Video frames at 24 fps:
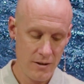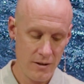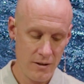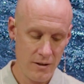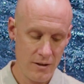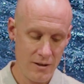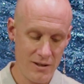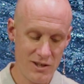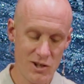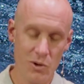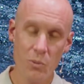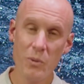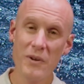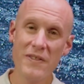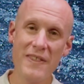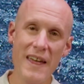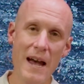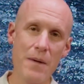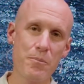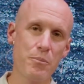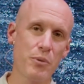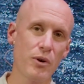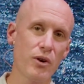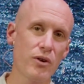And so, with
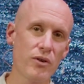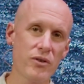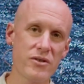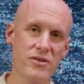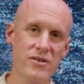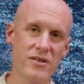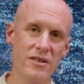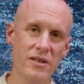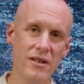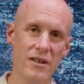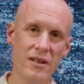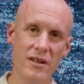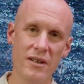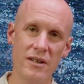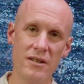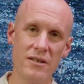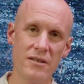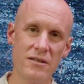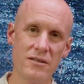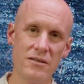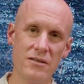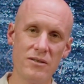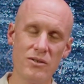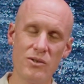that person
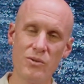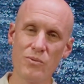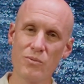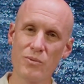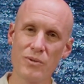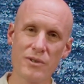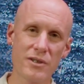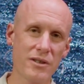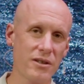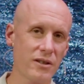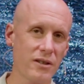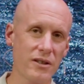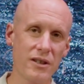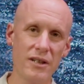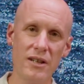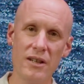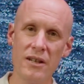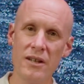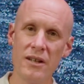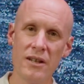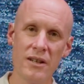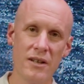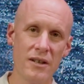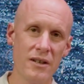who
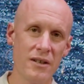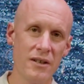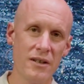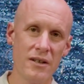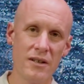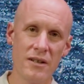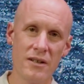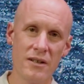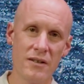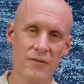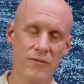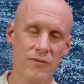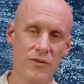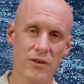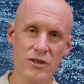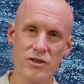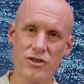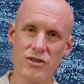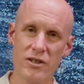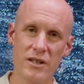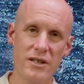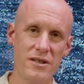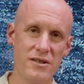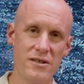really
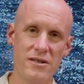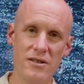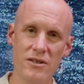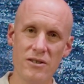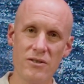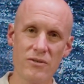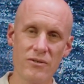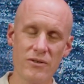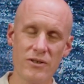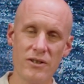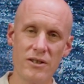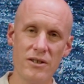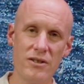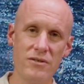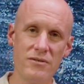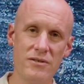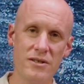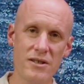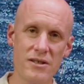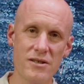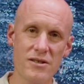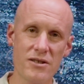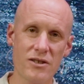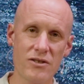frustrates you or that you
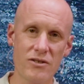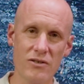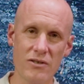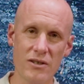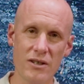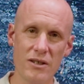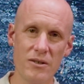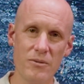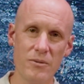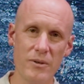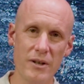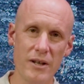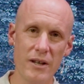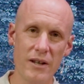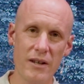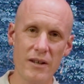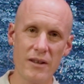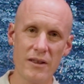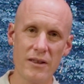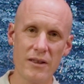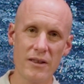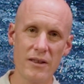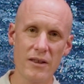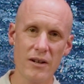disagree
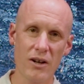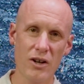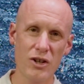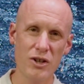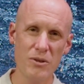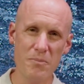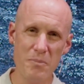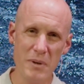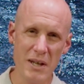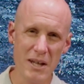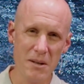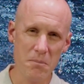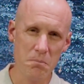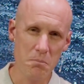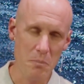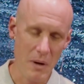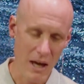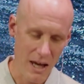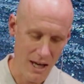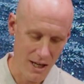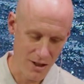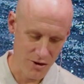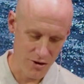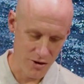with, are you being
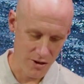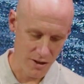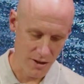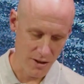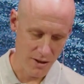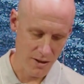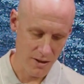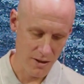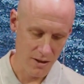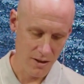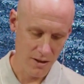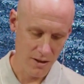patient?